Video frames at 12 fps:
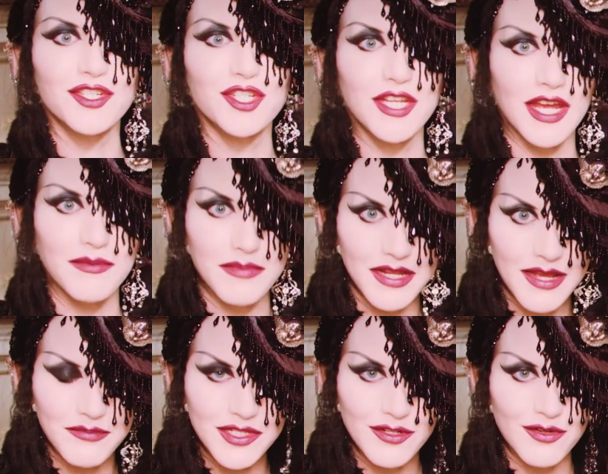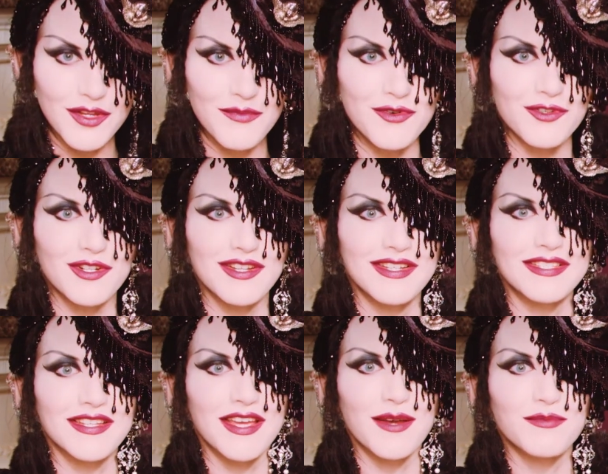She had been absolutely
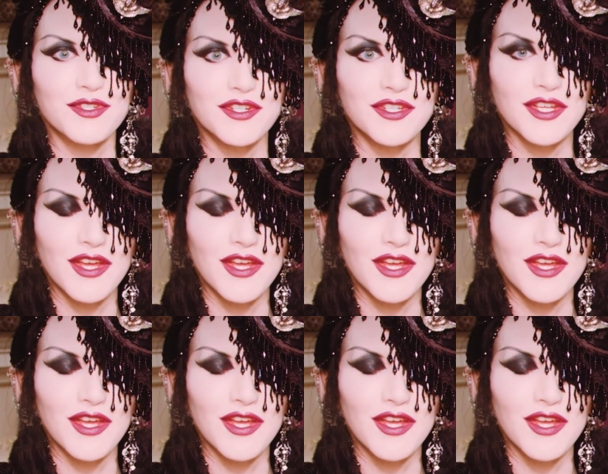immortalised and captured.